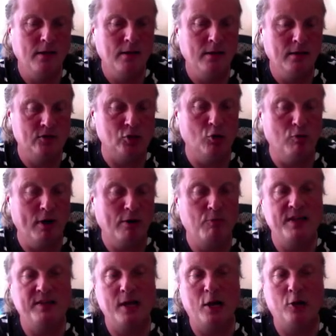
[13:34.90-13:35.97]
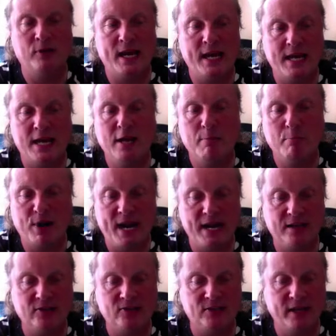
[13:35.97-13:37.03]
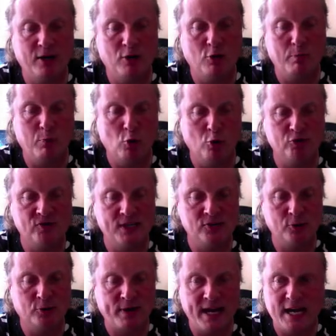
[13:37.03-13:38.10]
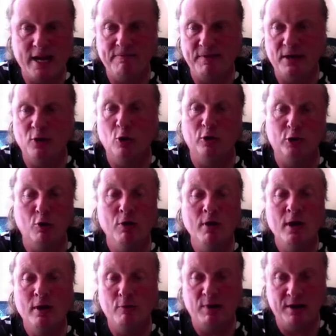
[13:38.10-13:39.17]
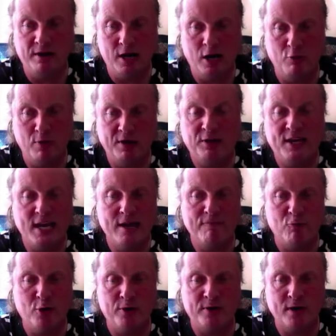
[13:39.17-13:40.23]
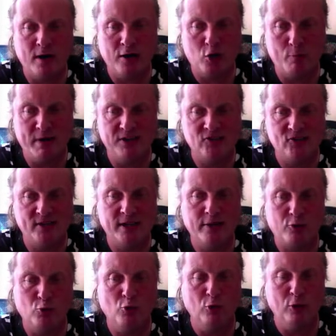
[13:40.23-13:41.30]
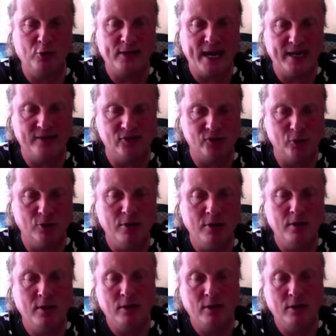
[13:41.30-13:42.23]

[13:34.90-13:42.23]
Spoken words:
So without any breaks or pauses or anything, although where now where keyword arguments rule again. So